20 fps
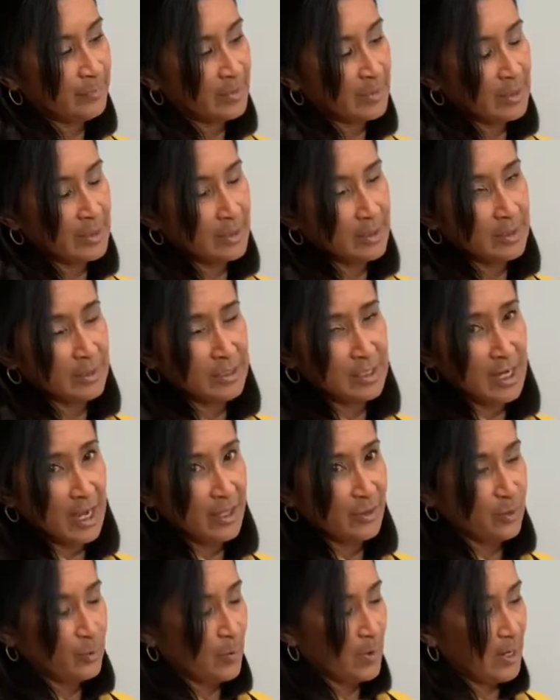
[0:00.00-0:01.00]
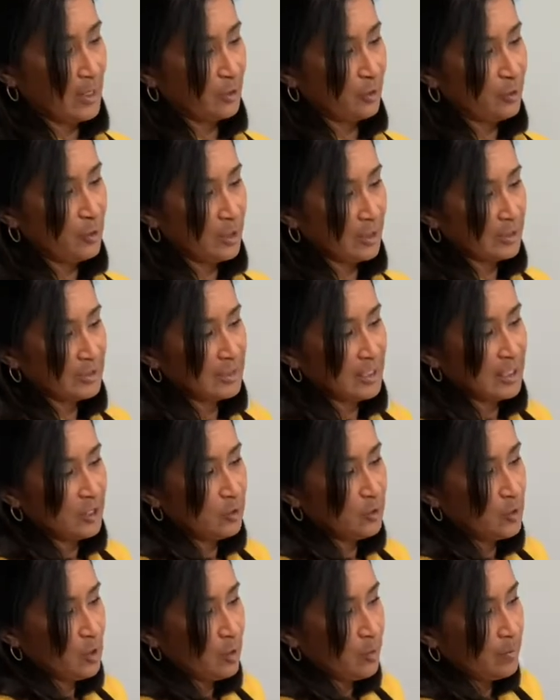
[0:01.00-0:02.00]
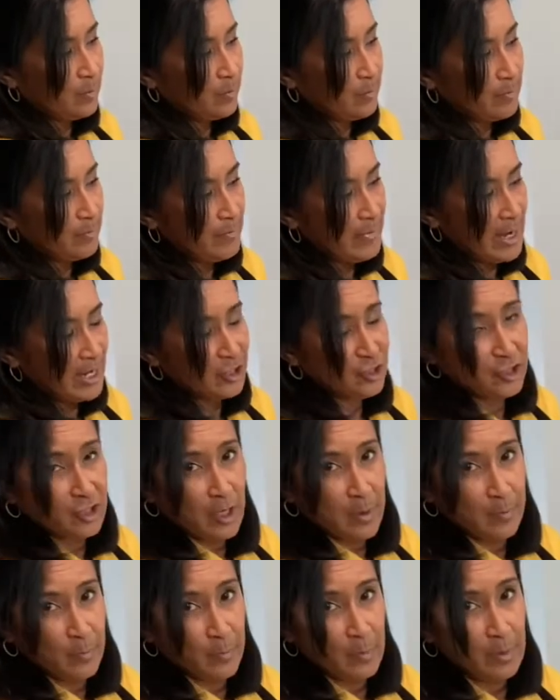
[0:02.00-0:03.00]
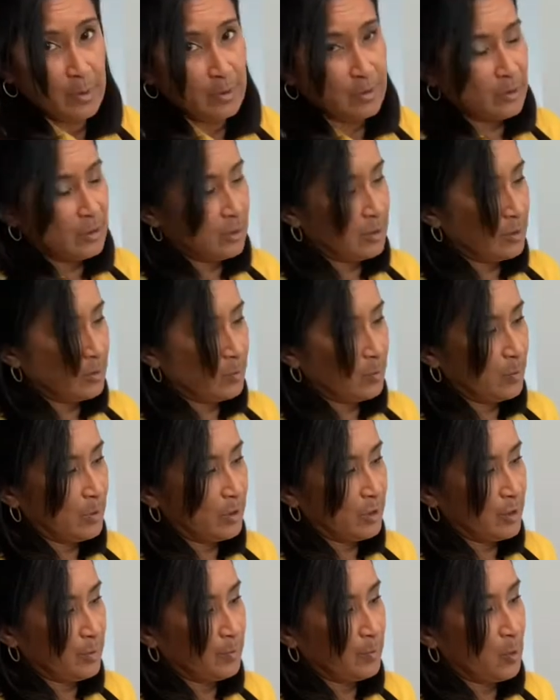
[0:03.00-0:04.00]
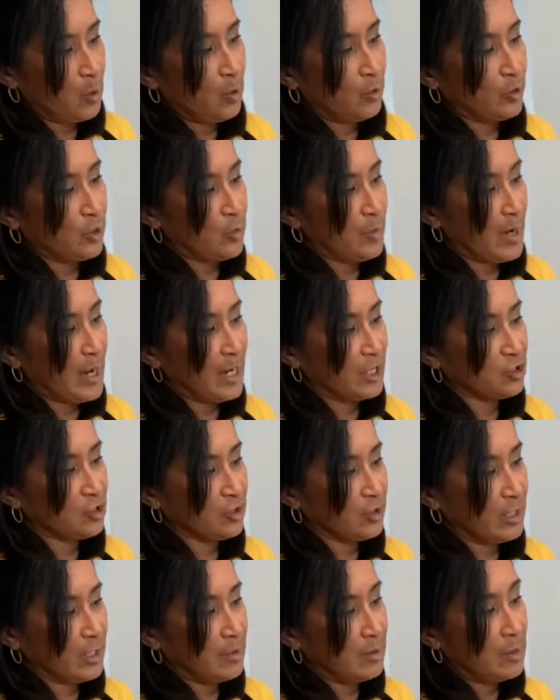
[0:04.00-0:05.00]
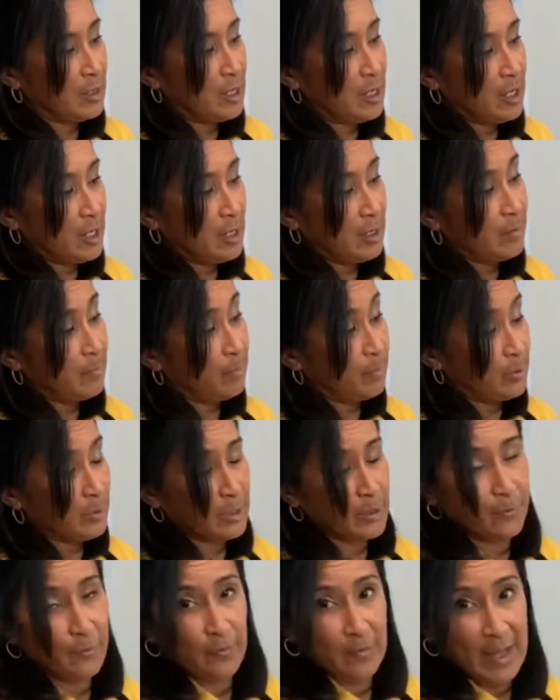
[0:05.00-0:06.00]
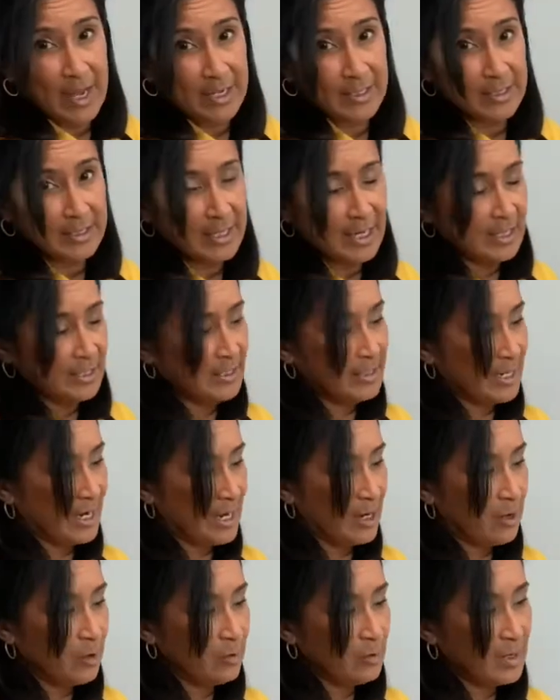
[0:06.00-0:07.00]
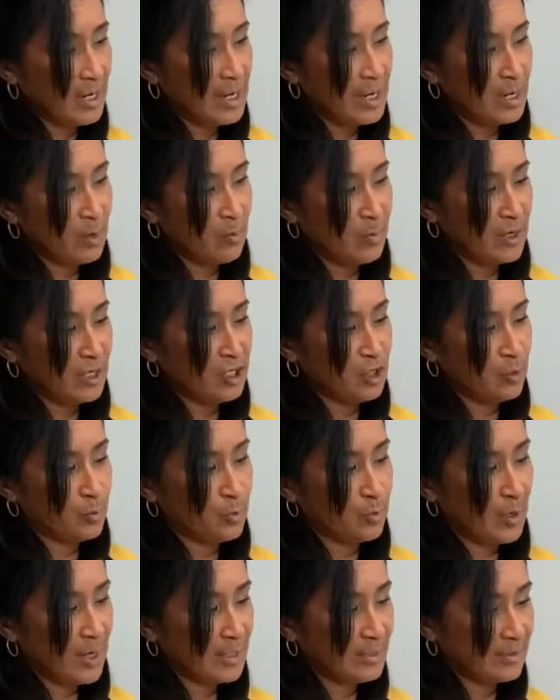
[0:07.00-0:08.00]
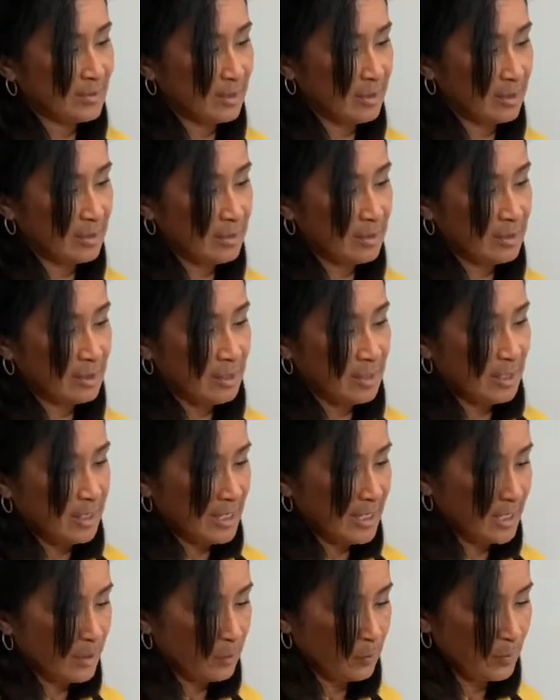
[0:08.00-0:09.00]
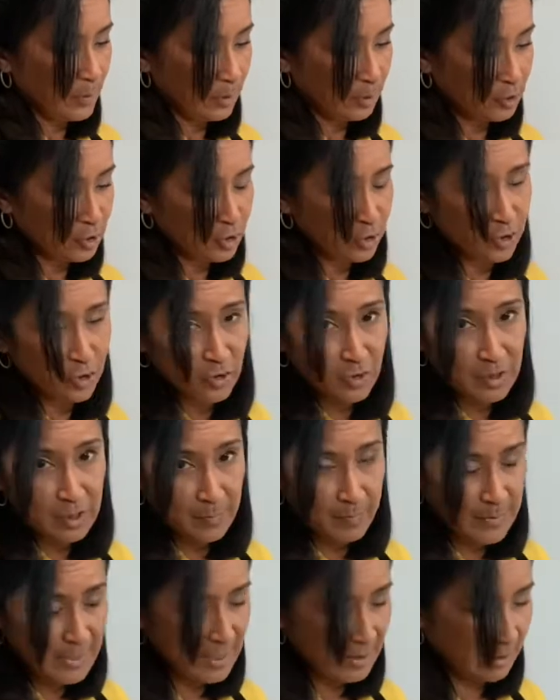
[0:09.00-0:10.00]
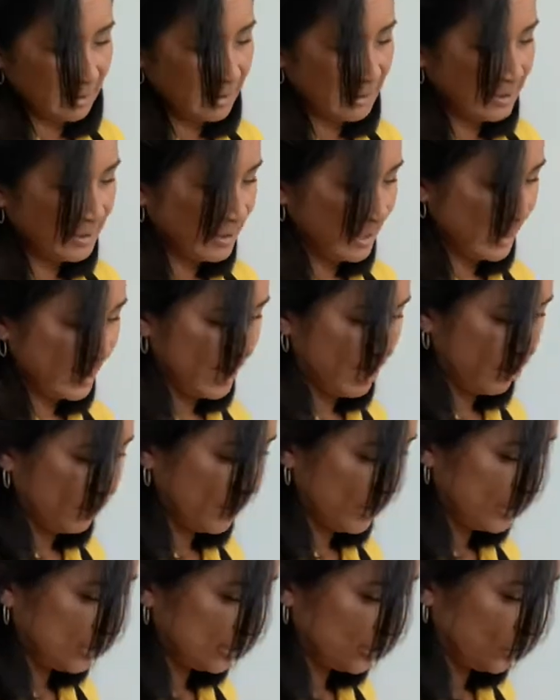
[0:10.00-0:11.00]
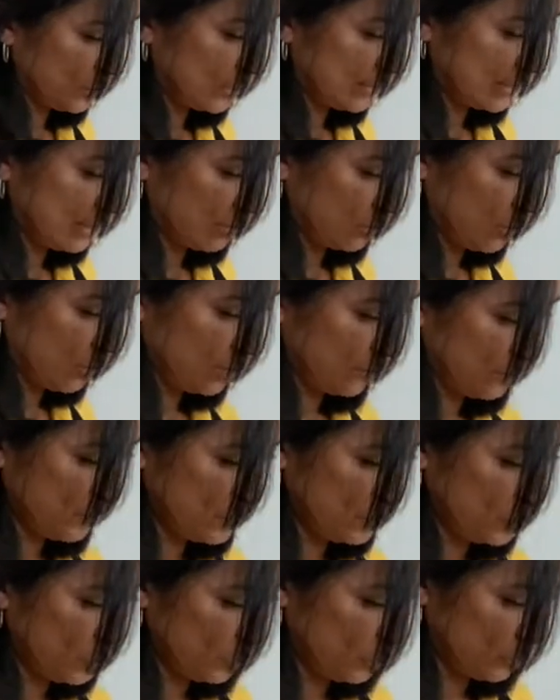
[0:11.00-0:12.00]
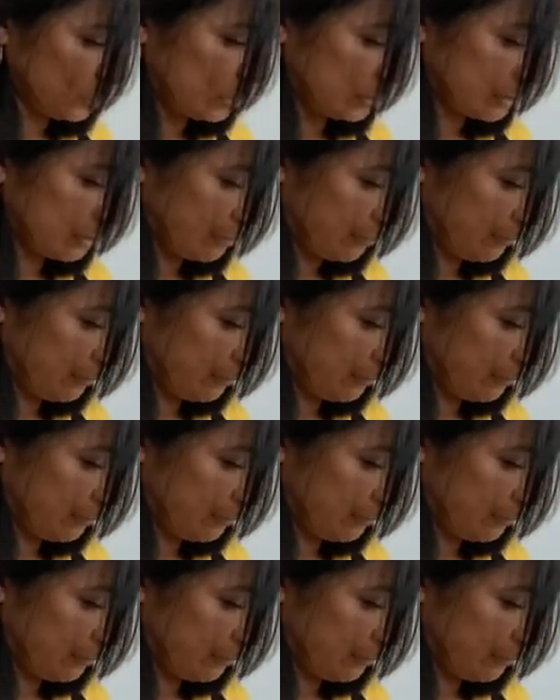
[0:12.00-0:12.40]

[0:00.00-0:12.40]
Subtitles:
is not the way it looks. Like, you don't match up with the bowl, you actually put the flat side down, and when you press it, it will turn the peel inside out and squeeze out all of the juice.